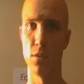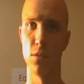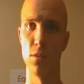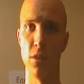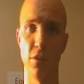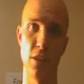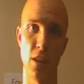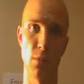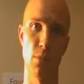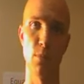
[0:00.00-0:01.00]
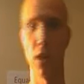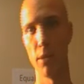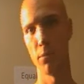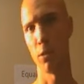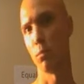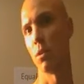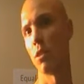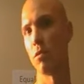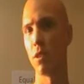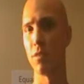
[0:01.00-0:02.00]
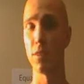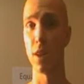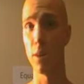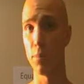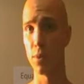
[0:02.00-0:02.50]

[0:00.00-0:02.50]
So nothing can be blamed on me if anything